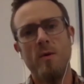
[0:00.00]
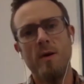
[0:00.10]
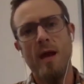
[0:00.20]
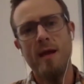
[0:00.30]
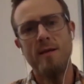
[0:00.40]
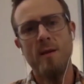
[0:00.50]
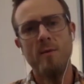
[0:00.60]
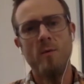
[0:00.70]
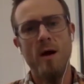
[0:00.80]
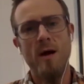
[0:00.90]

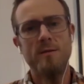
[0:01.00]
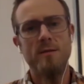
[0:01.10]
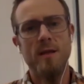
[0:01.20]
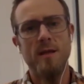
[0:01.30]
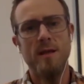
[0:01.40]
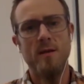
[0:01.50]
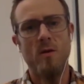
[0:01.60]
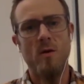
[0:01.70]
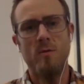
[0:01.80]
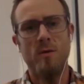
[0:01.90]
academic wise, and then
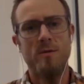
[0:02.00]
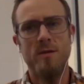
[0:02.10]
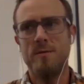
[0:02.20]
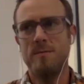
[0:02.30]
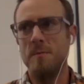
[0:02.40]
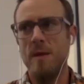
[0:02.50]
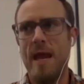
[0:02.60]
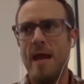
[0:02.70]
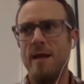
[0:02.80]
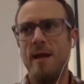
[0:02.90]
along with just
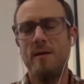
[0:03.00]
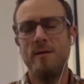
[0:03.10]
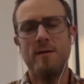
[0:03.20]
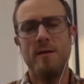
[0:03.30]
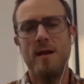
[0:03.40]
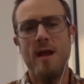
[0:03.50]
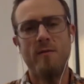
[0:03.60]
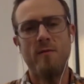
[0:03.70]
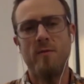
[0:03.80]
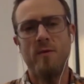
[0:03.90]
hanging out and
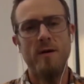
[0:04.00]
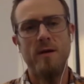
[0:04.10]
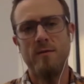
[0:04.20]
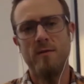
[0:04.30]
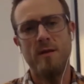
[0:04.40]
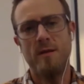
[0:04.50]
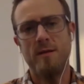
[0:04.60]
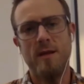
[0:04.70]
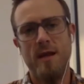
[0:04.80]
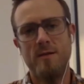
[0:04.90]
having fun and everything
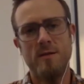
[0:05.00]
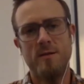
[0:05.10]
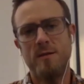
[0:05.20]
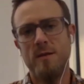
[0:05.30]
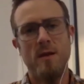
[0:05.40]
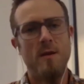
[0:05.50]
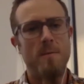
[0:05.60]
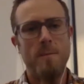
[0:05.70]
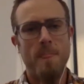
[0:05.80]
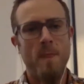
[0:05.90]
like that. Just
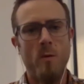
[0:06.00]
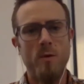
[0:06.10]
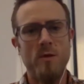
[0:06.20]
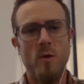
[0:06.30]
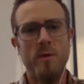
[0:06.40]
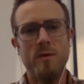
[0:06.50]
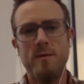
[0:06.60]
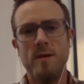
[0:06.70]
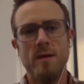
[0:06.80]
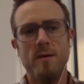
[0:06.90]
always open
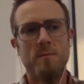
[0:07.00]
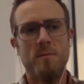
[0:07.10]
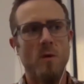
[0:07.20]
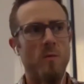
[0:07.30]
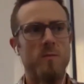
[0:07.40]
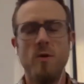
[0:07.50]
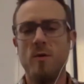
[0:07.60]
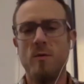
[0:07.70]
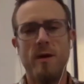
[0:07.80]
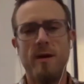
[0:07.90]
to
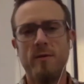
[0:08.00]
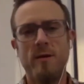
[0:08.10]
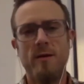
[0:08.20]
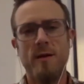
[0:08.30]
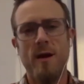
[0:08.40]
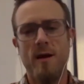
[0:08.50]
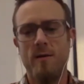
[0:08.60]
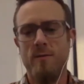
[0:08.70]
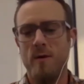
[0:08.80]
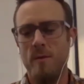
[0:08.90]
doing whatever,
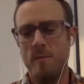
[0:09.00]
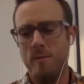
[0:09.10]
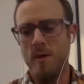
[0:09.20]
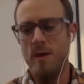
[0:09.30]
from